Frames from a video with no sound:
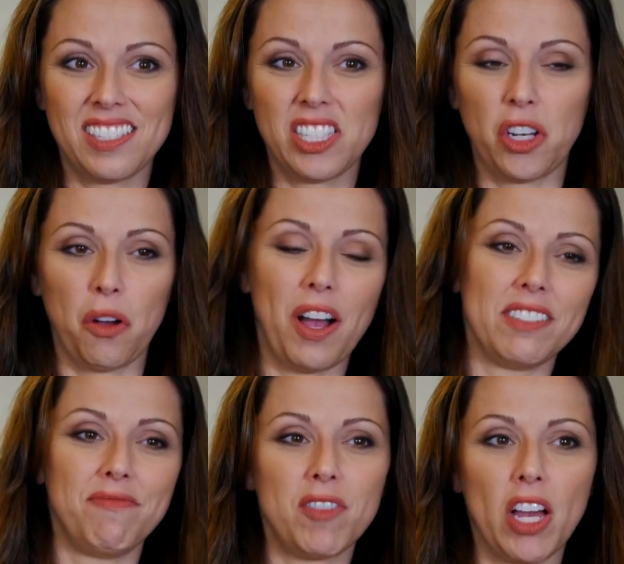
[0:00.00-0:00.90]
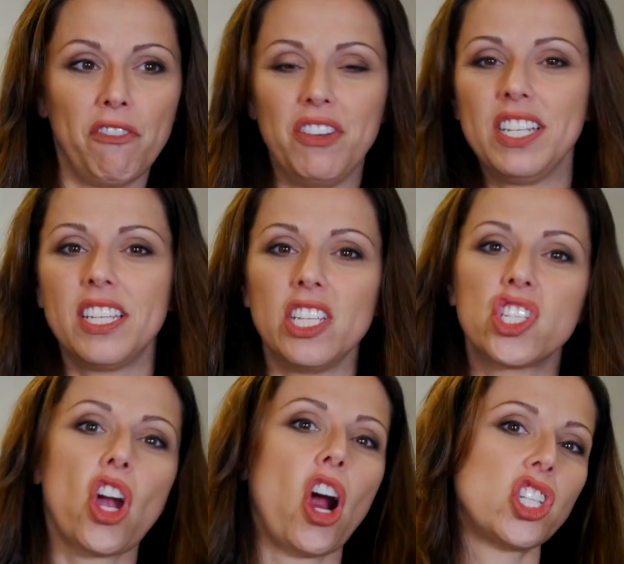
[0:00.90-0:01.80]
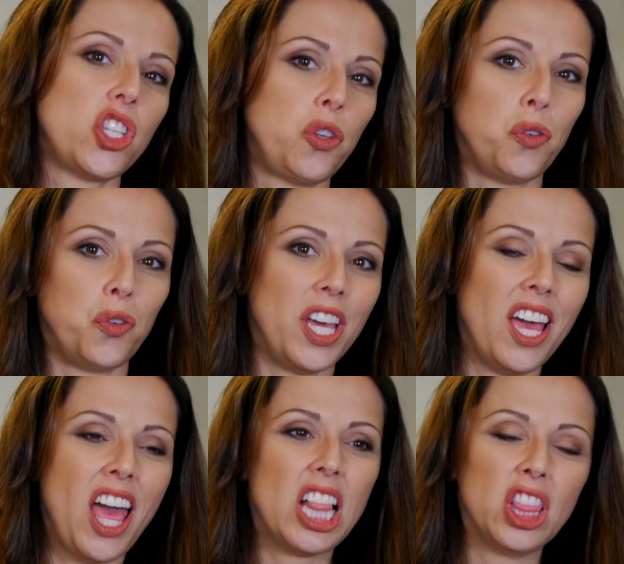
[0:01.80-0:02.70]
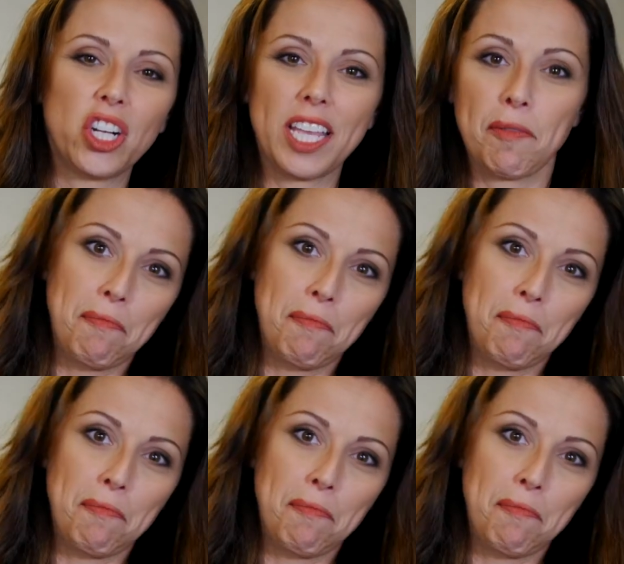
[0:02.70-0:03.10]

a vintage cartoon looking